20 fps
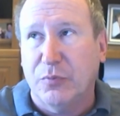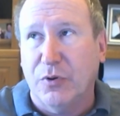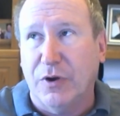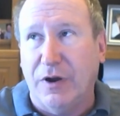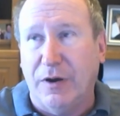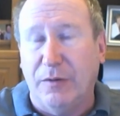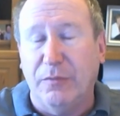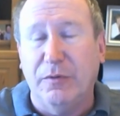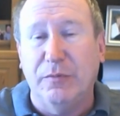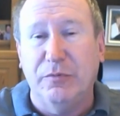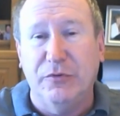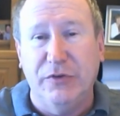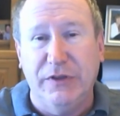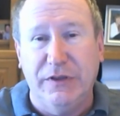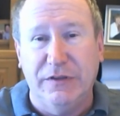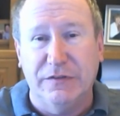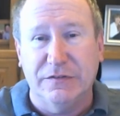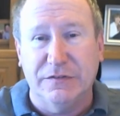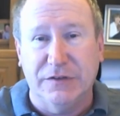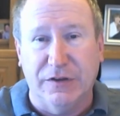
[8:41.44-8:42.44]

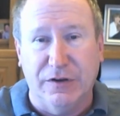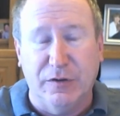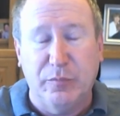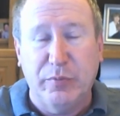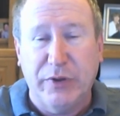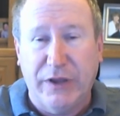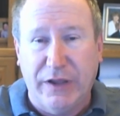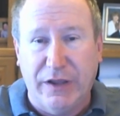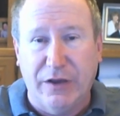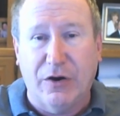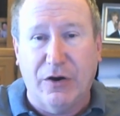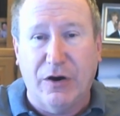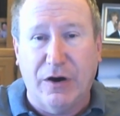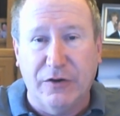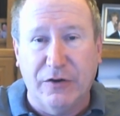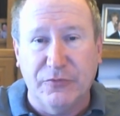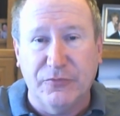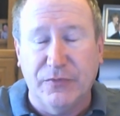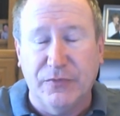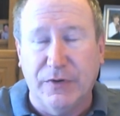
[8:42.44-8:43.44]
probably is going to pay
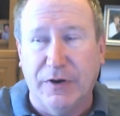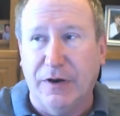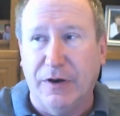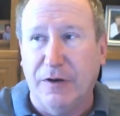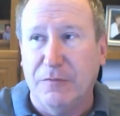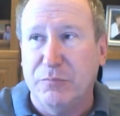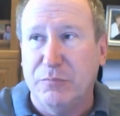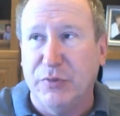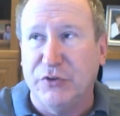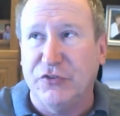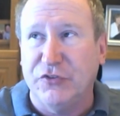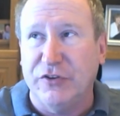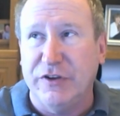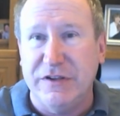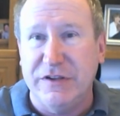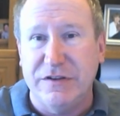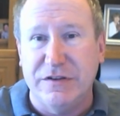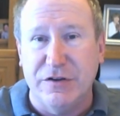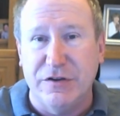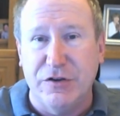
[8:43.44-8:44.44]
off, but you
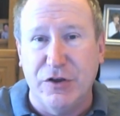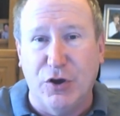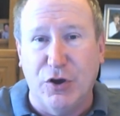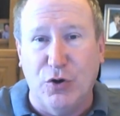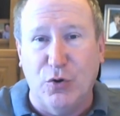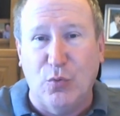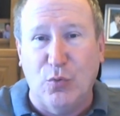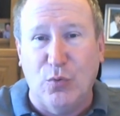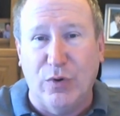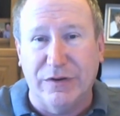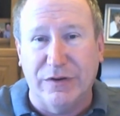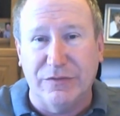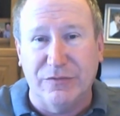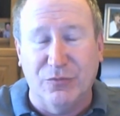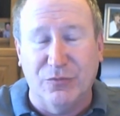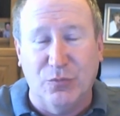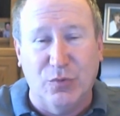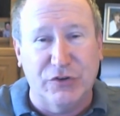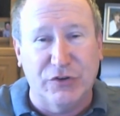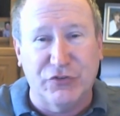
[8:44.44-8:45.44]
need to know
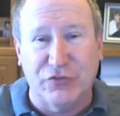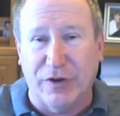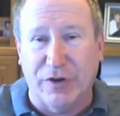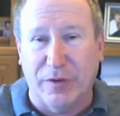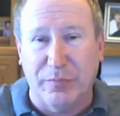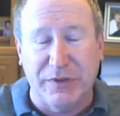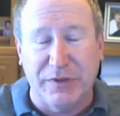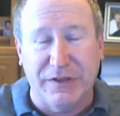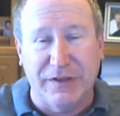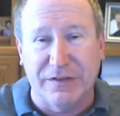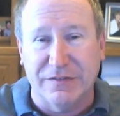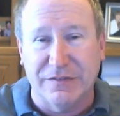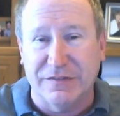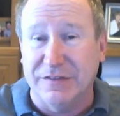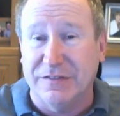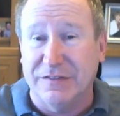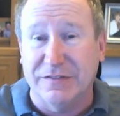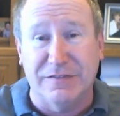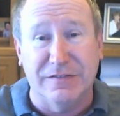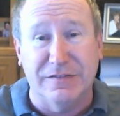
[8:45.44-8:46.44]
what you're up
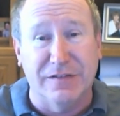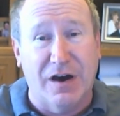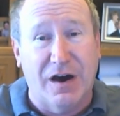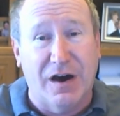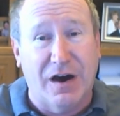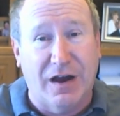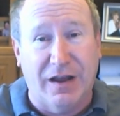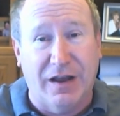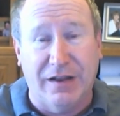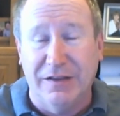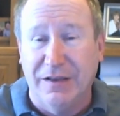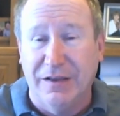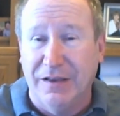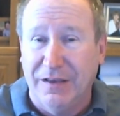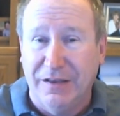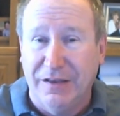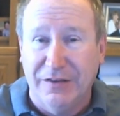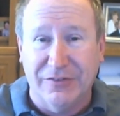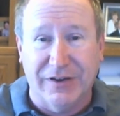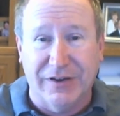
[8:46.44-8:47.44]
against. It's not
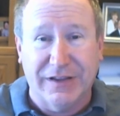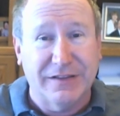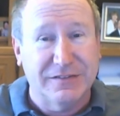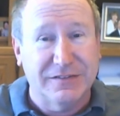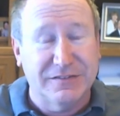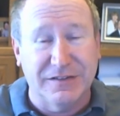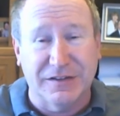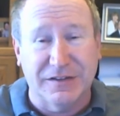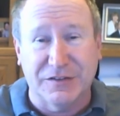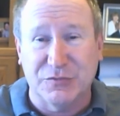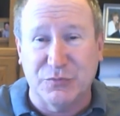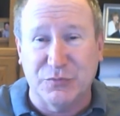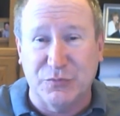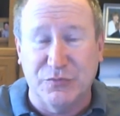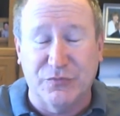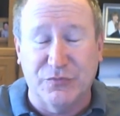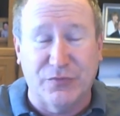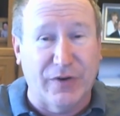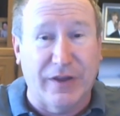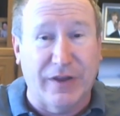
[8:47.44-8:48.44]
like I
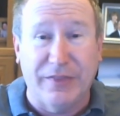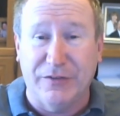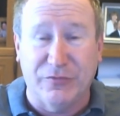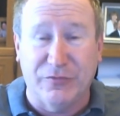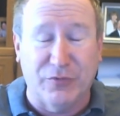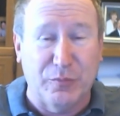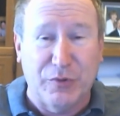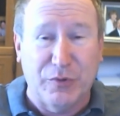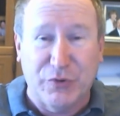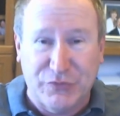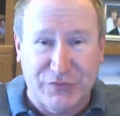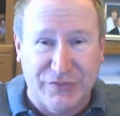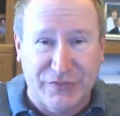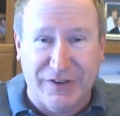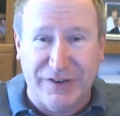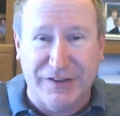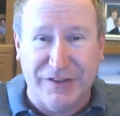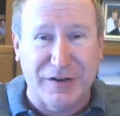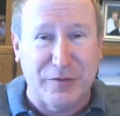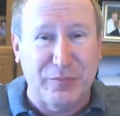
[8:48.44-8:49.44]
think for
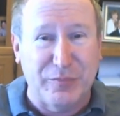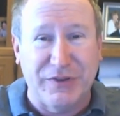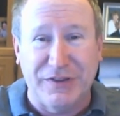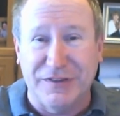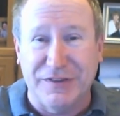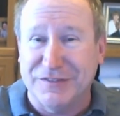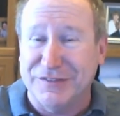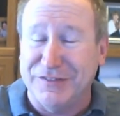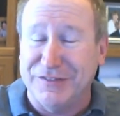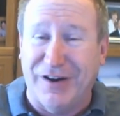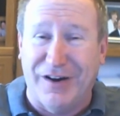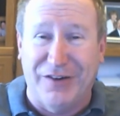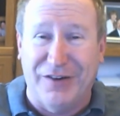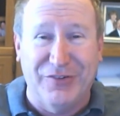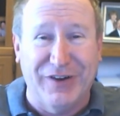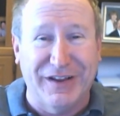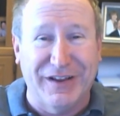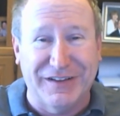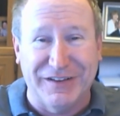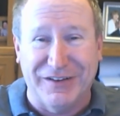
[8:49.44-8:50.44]
most any company, it's
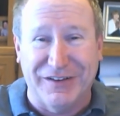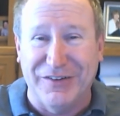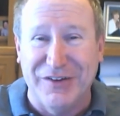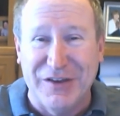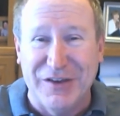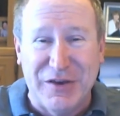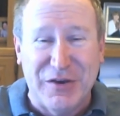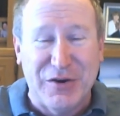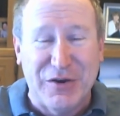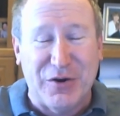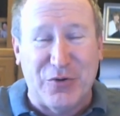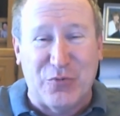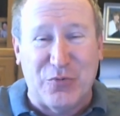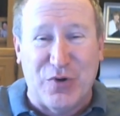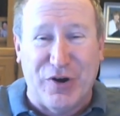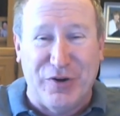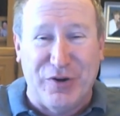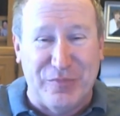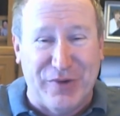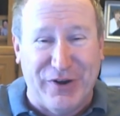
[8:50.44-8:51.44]
not like a
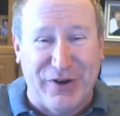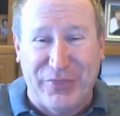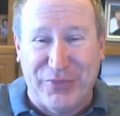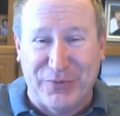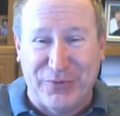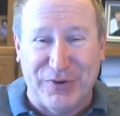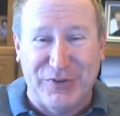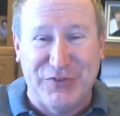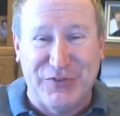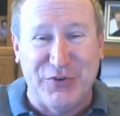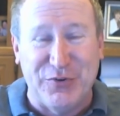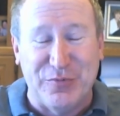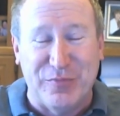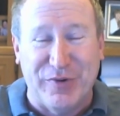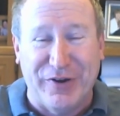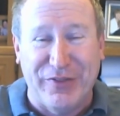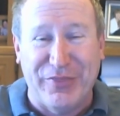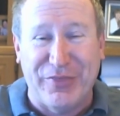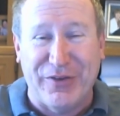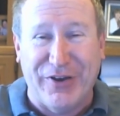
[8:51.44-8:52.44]
1 month or a 2
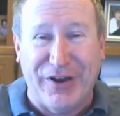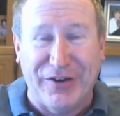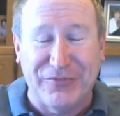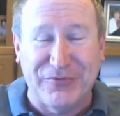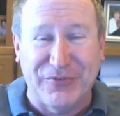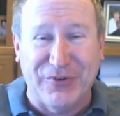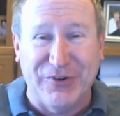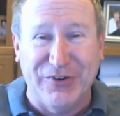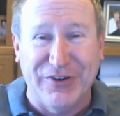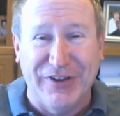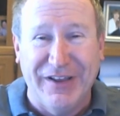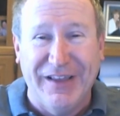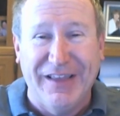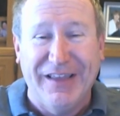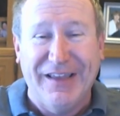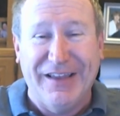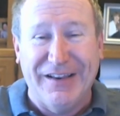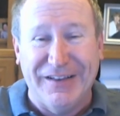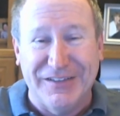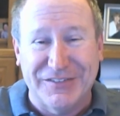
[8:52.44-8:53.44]
month effort,
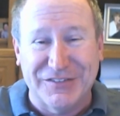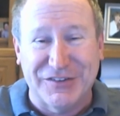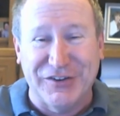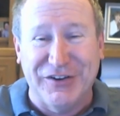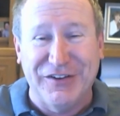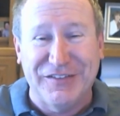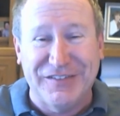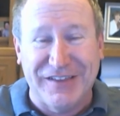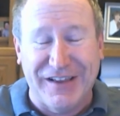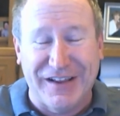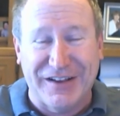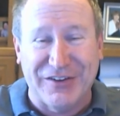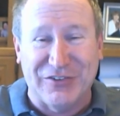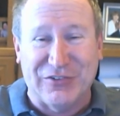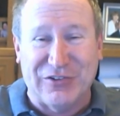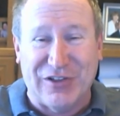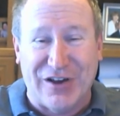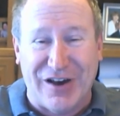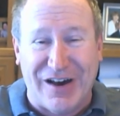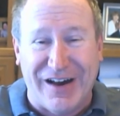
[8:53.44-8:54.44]
and it's going to take a
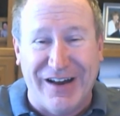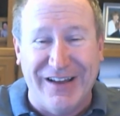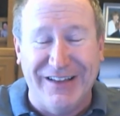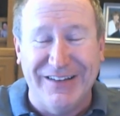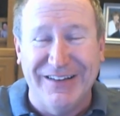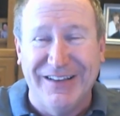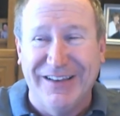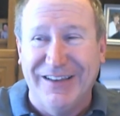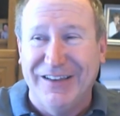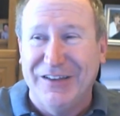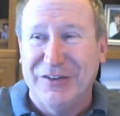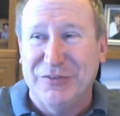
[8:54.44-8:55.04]
lot,